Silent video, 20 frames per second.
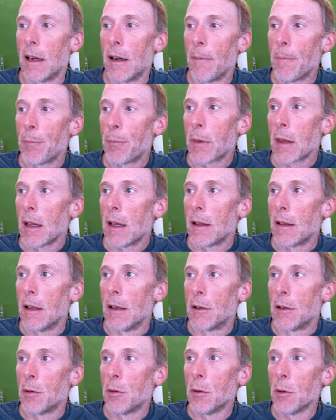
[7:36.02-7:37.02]
the
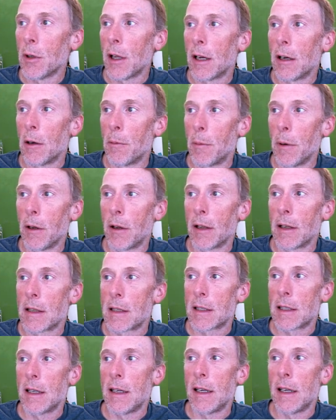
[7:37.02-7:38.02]
tool help, you can see
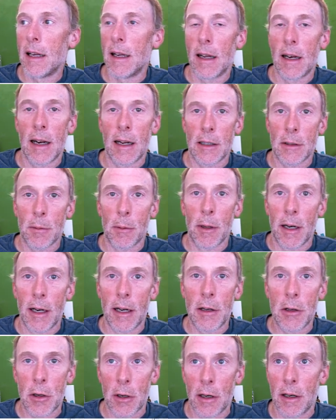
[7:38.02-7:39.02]
an explanation
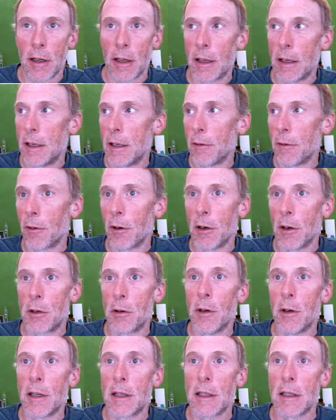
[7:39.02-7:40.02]
of the different
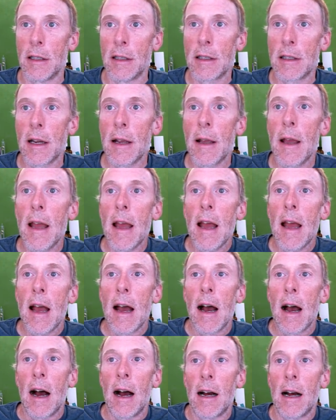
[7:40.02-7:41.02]
choices.
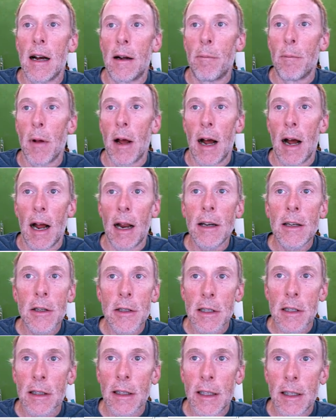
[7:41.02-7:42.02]
Um, I just
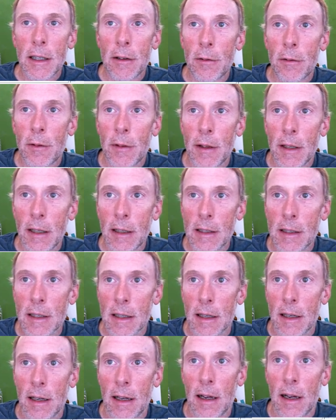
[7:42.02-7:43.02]
leave these
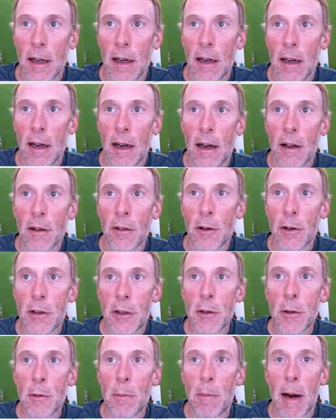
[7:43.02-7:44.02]
uh, other two
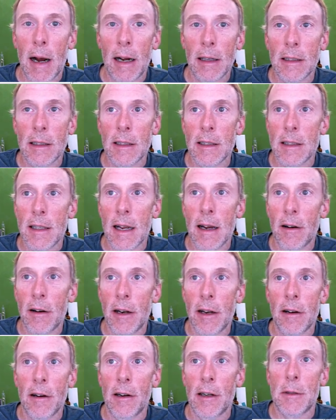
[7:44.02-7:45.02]
boxes down here,
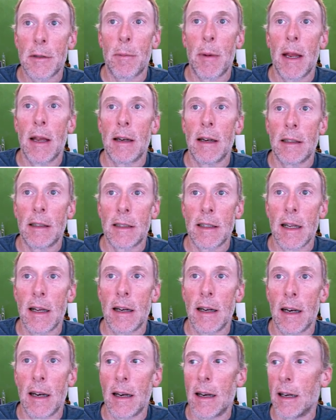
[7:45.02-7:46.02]
expand extend, and
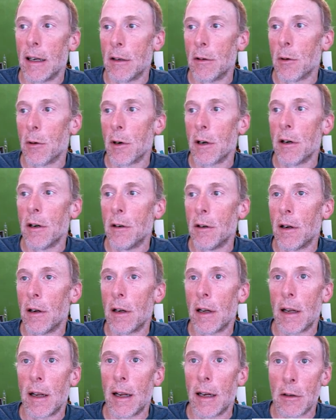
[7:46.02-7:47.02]
ignore no,
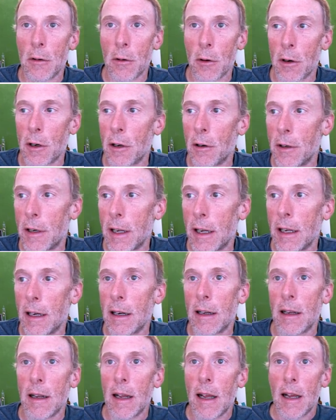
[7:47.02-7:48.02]
ignore no data
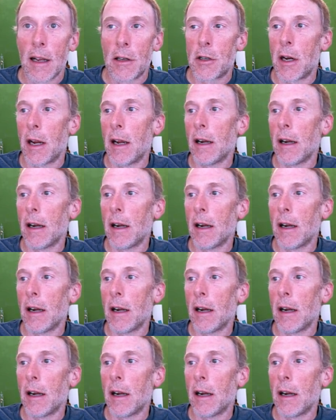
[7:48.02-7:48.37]
checked.